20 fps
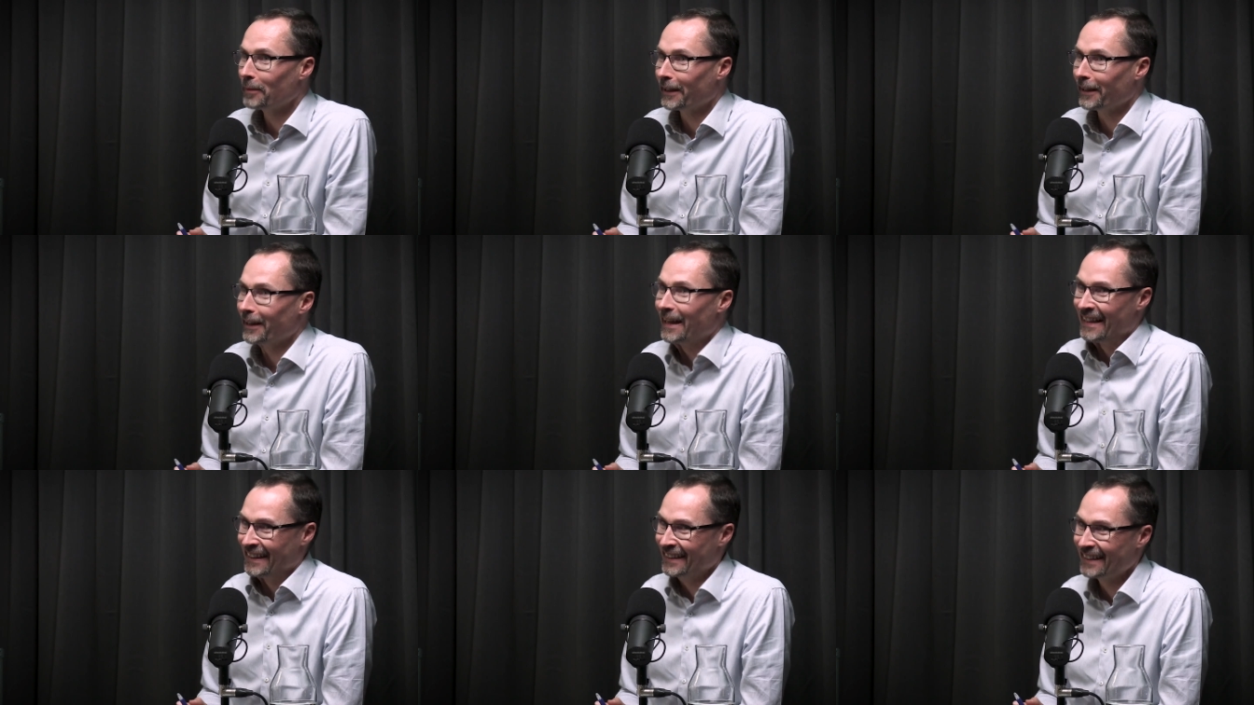
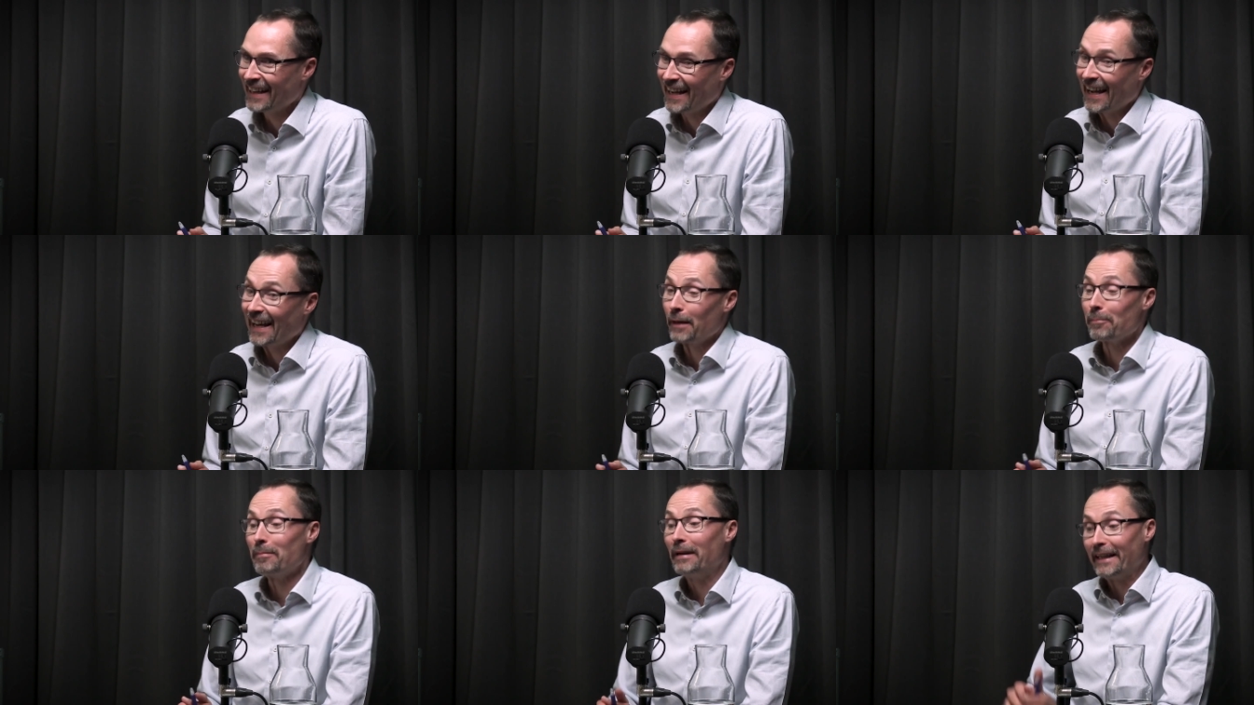Because
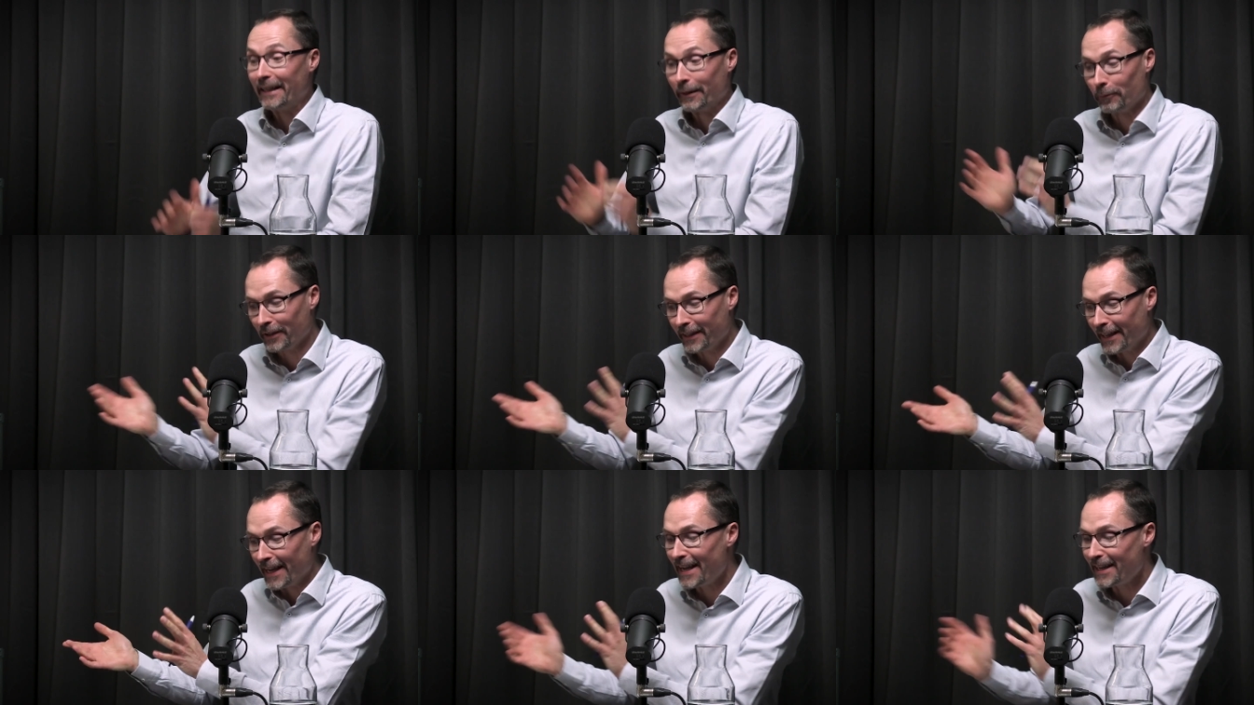I had a
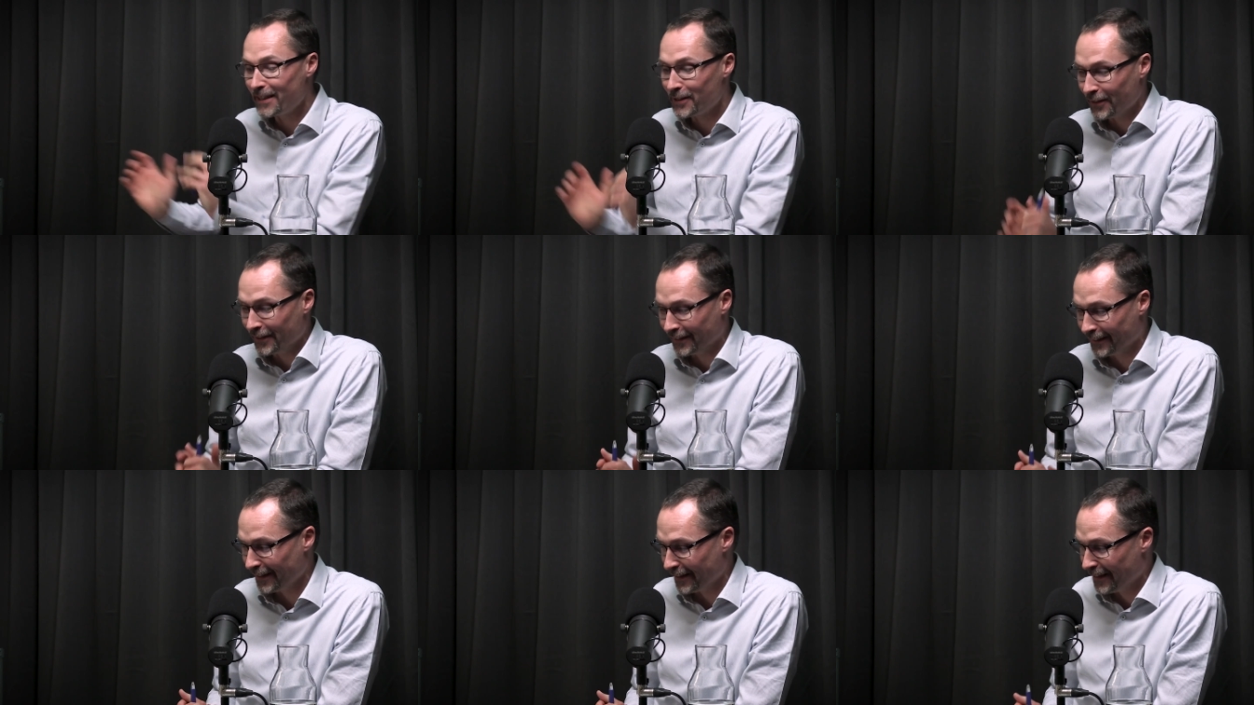meeting with
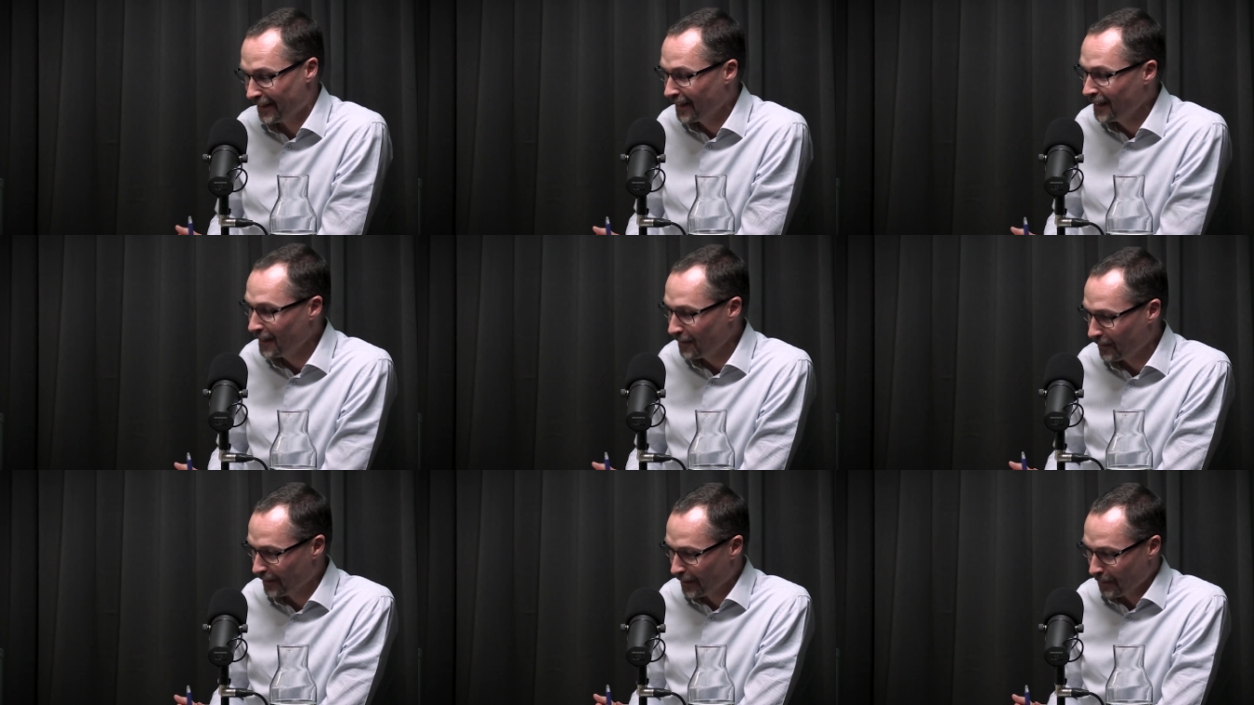
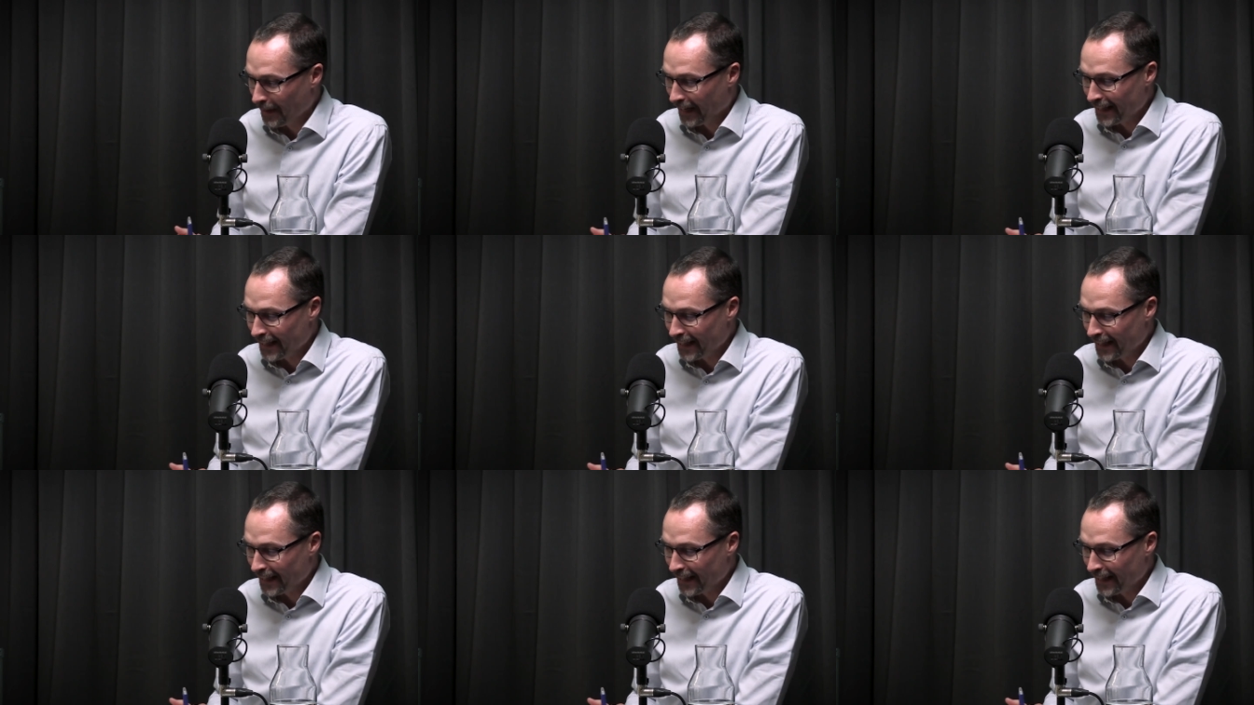the